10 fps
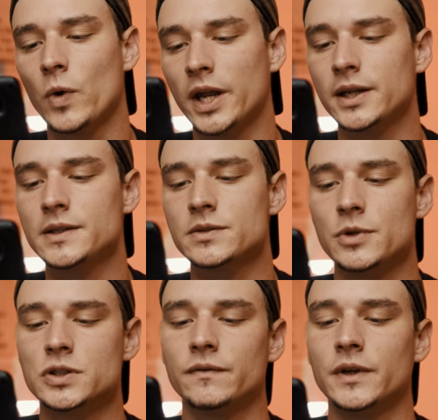Weddings,
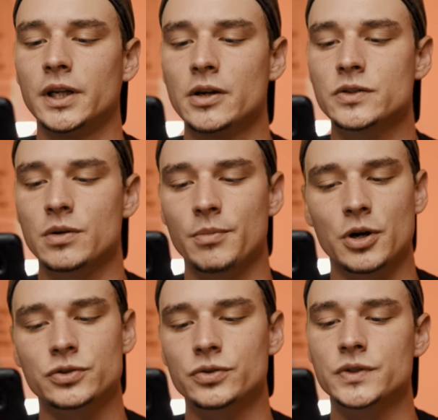music videos,
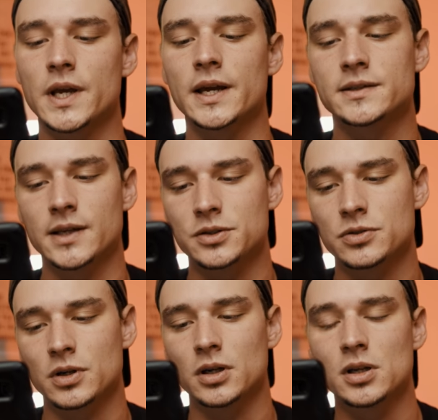commercials,
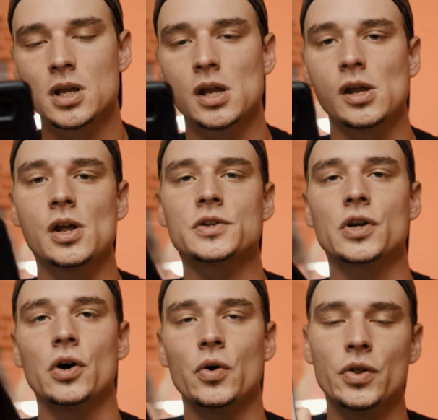etc.
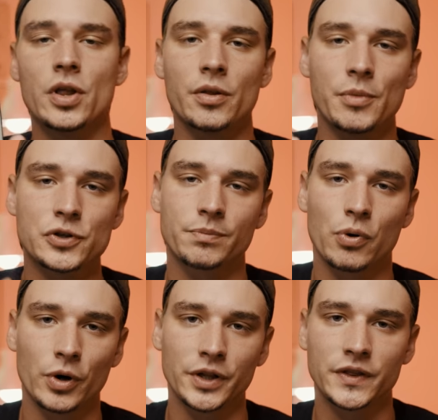So the most
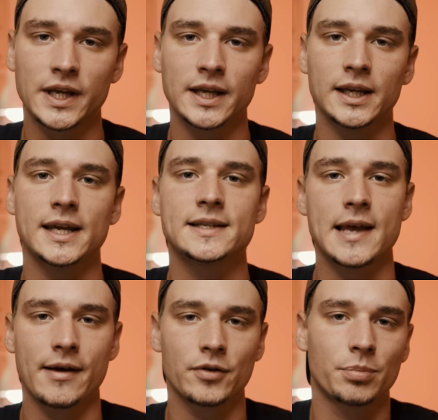important thing is
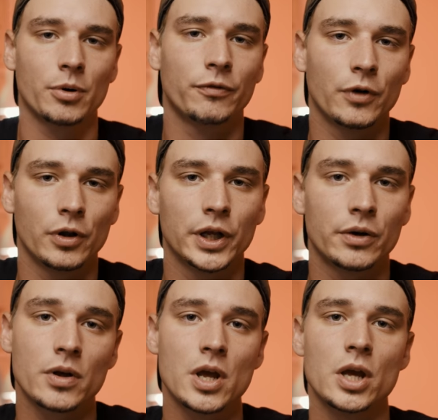having a
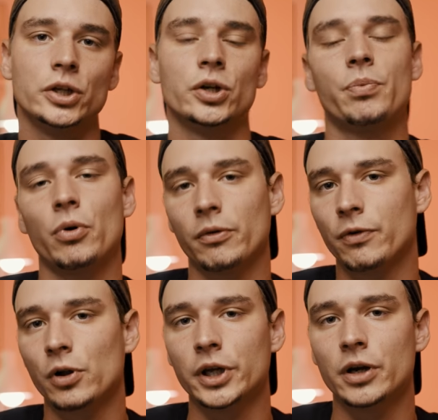portfolio. Your
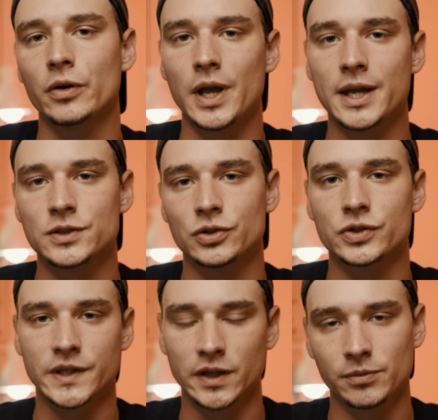portfolio is
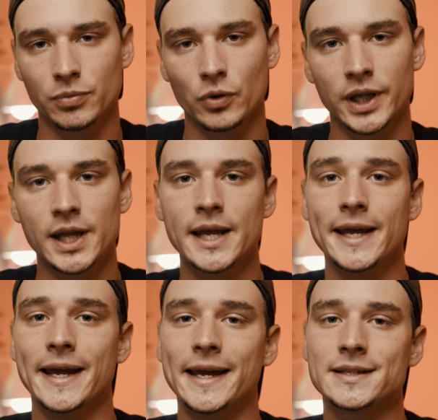your selling point.
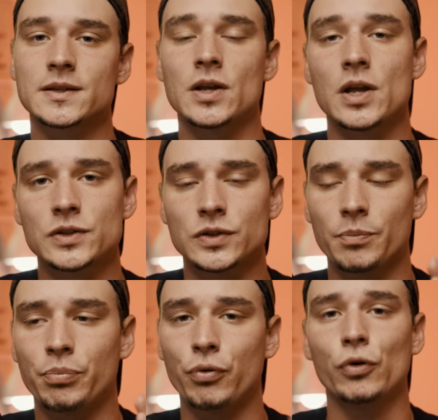It's
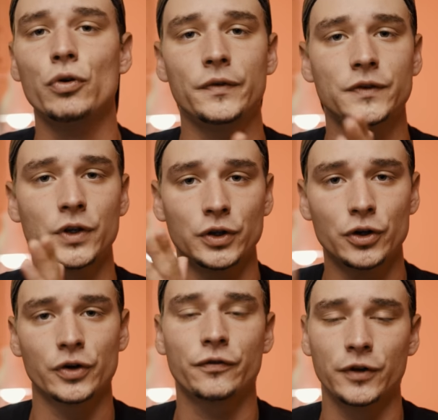to prove to
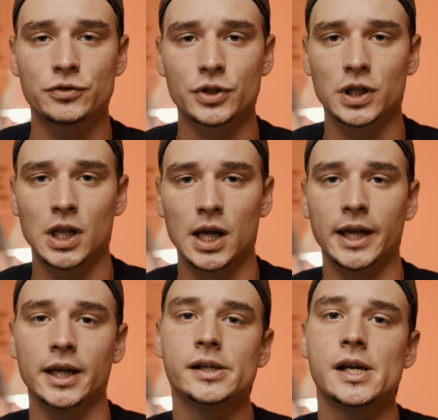your future
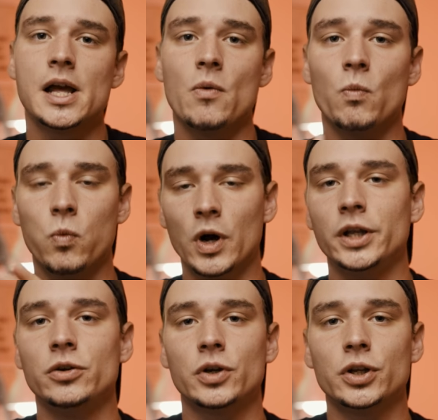client
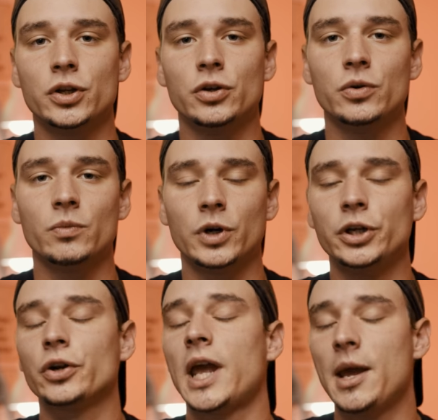what you can do,
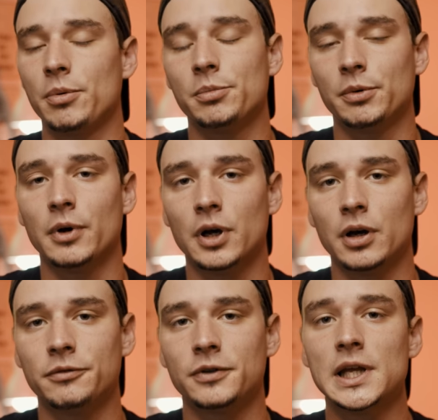what you're capable
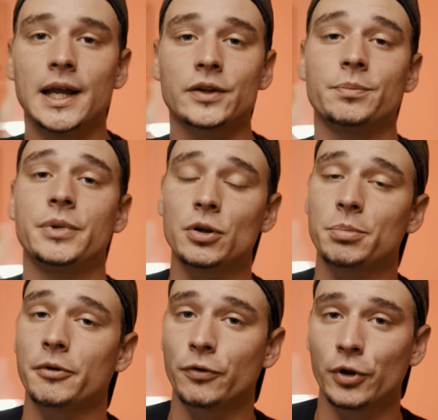of. Now, to build a
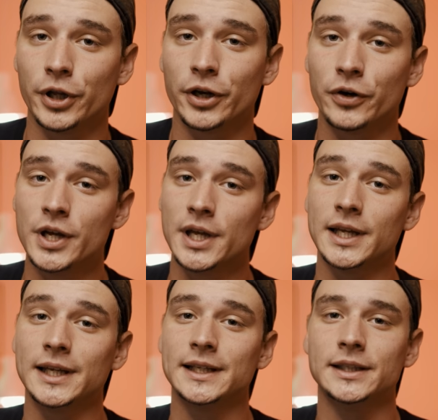portfolio,
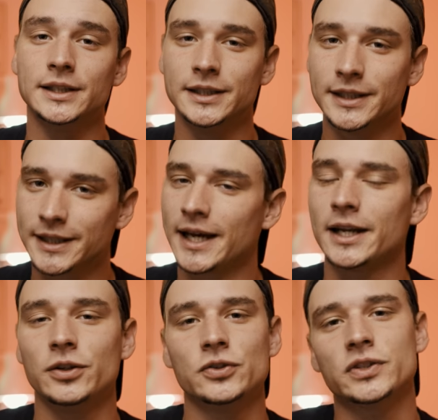you
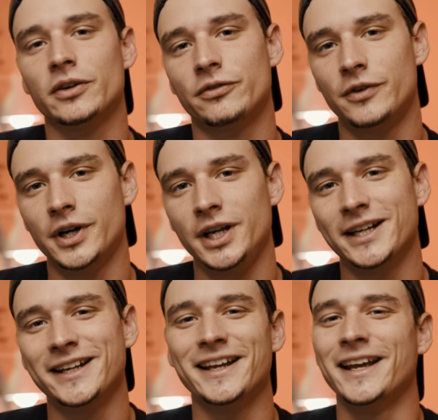gotta do stuff free.
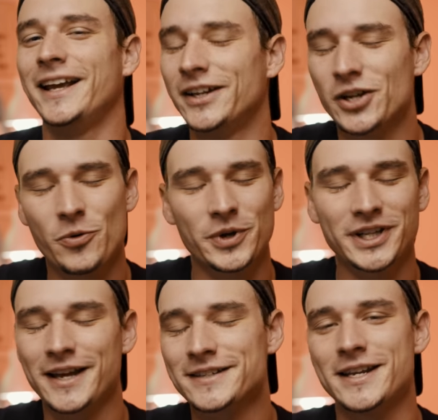And no
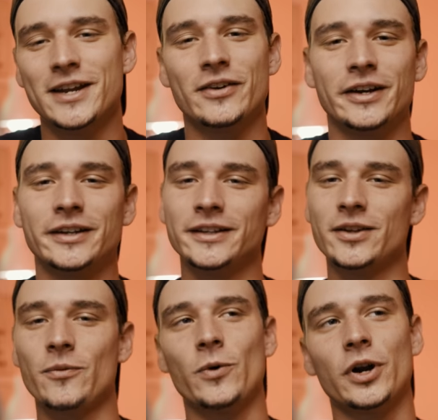one likes hearing
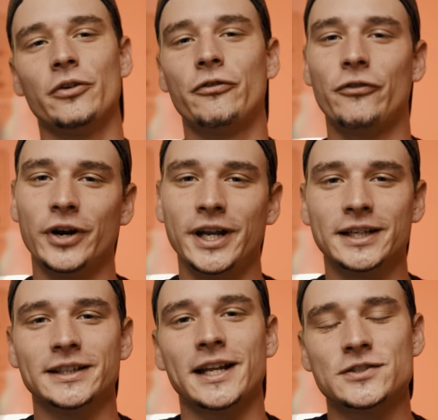the word
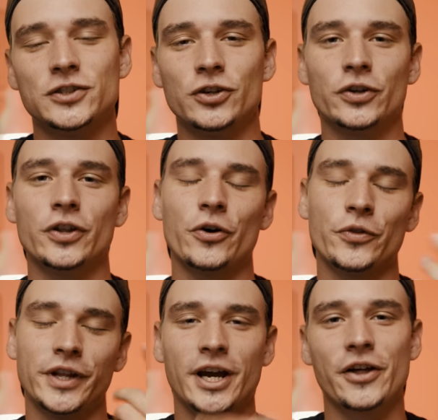free unless you're
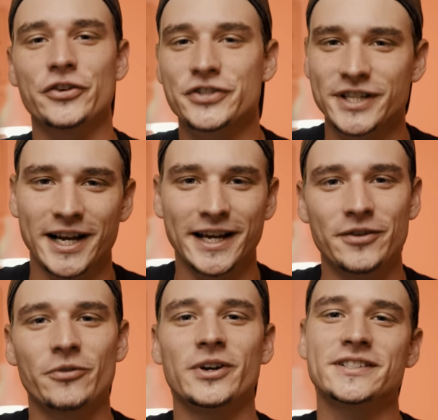on the other
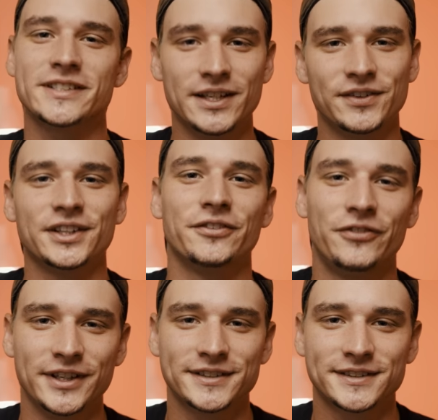side receiving the
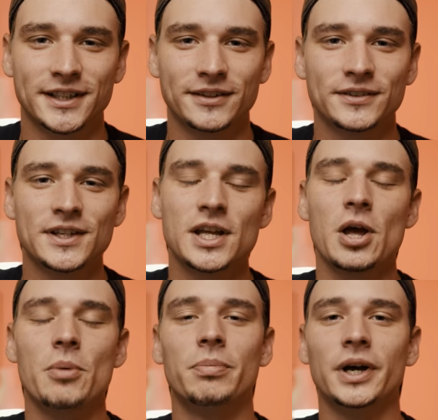free stuff.
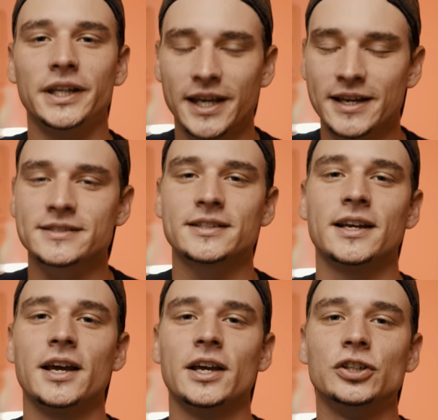But yes,
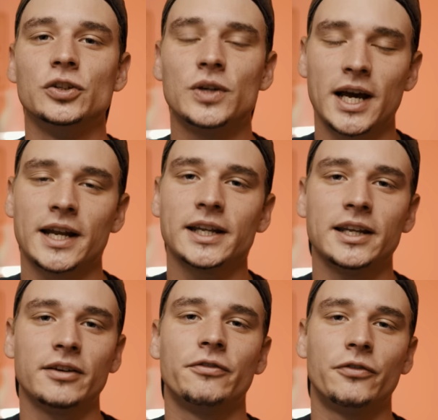you gotta
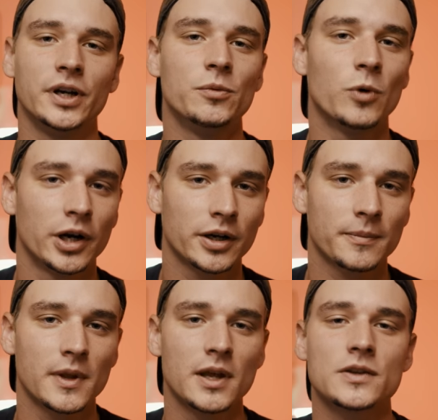give free work.
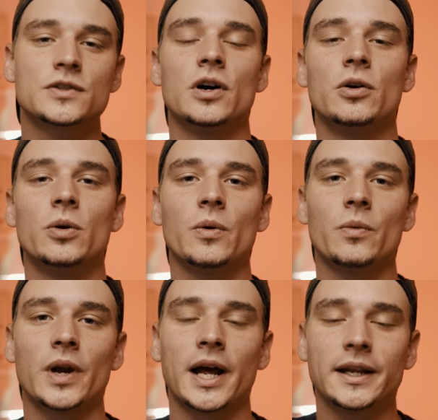So
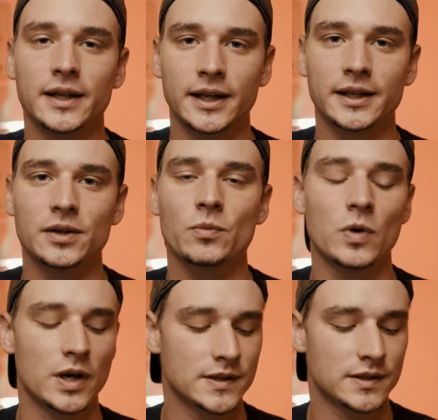what I did
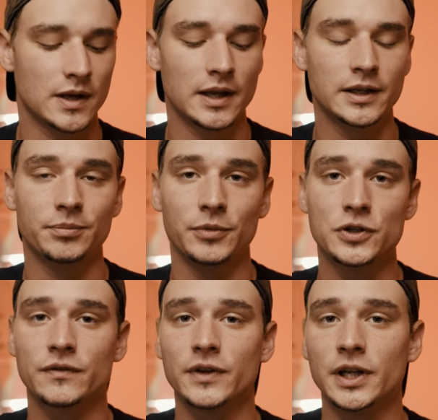was I did
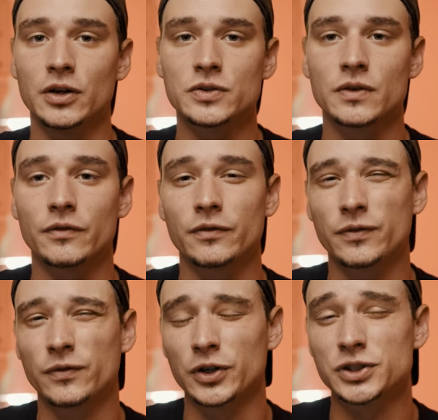music videos
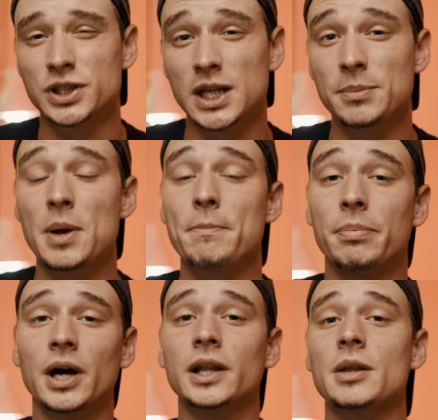for cheap,
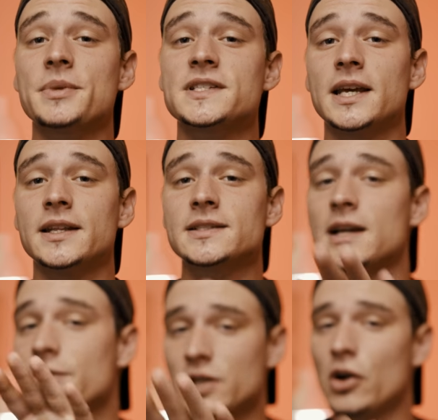but let me say
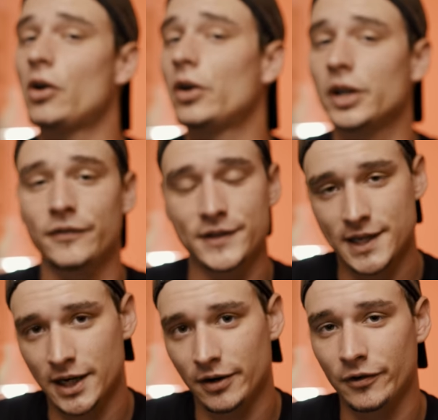this, I was already a
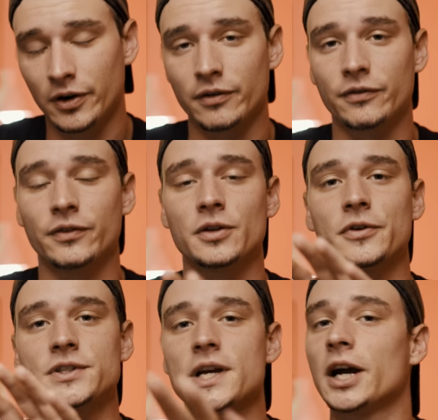photographer
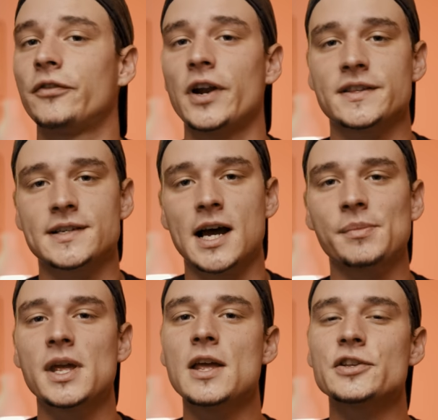at the
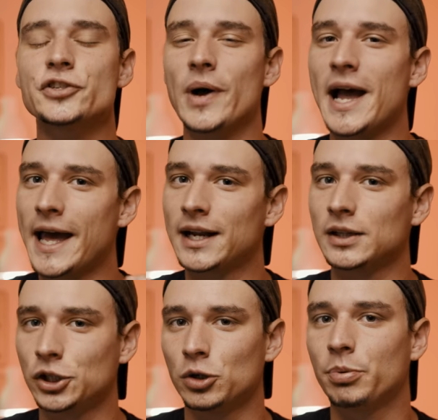time, so I had a
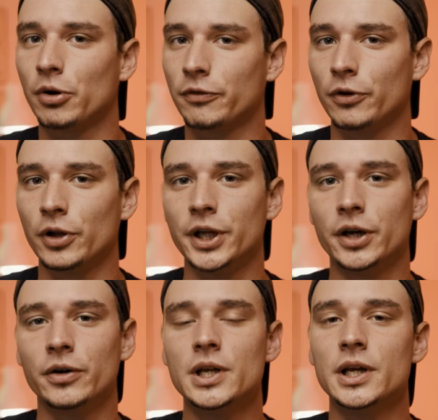little
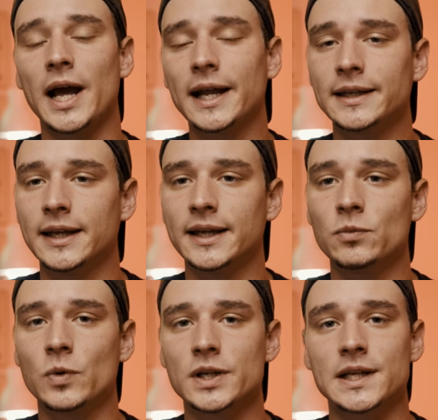portfolio. What I
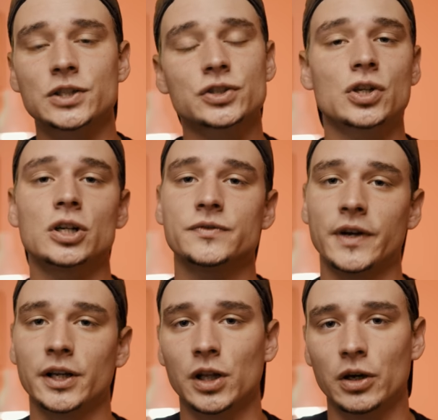did was I just charged
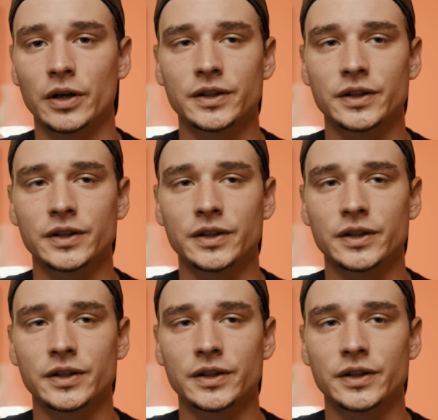very low.